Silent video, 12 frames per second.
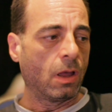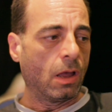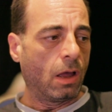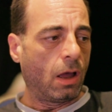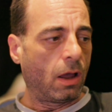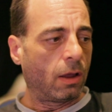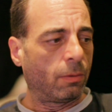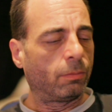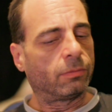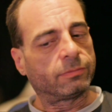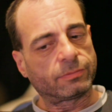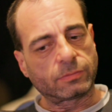
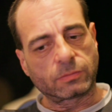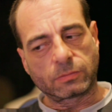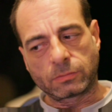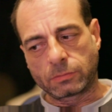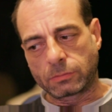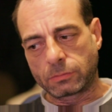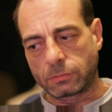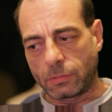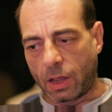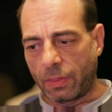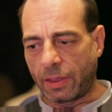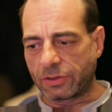And
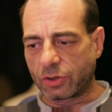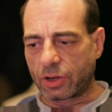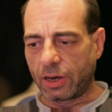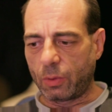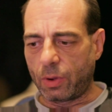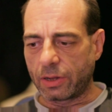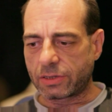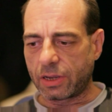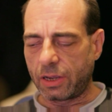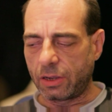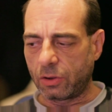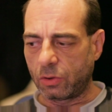that took a little while to
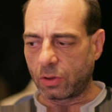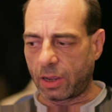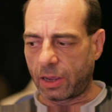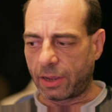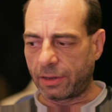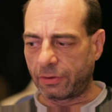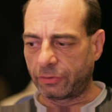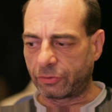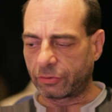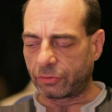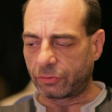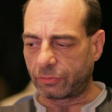heal, and
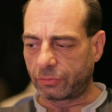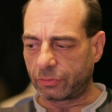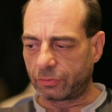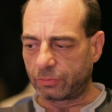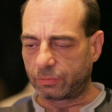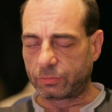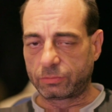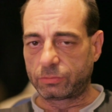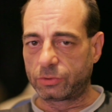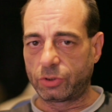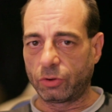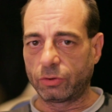
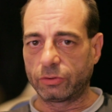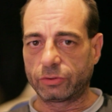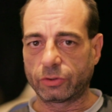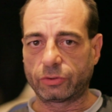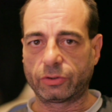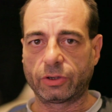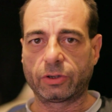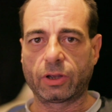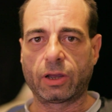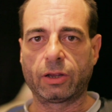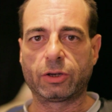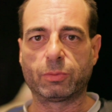done and dusted
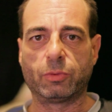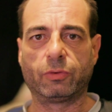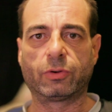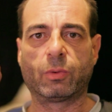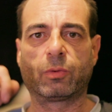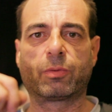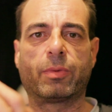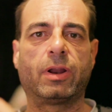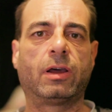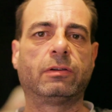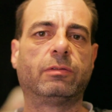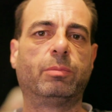and moved on with my
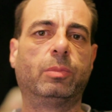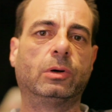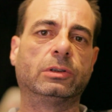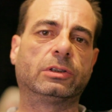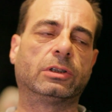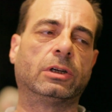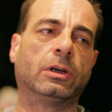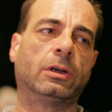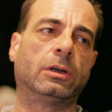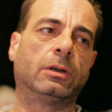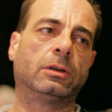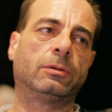life. But
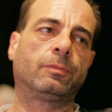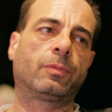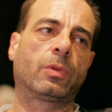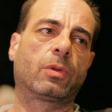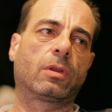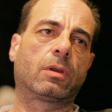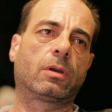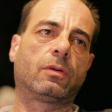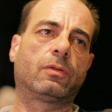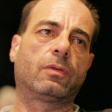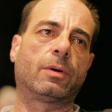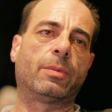
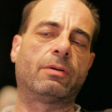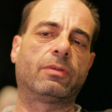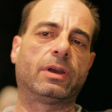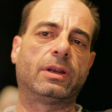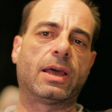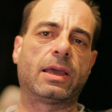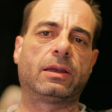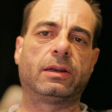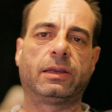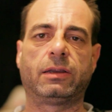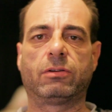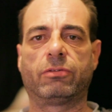if I'm ever in
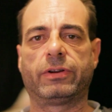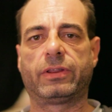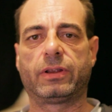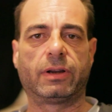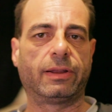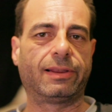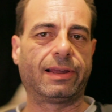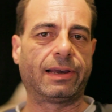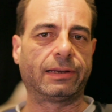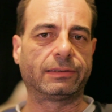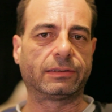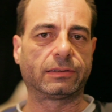A&E or anything like
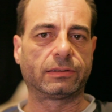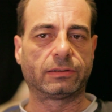that,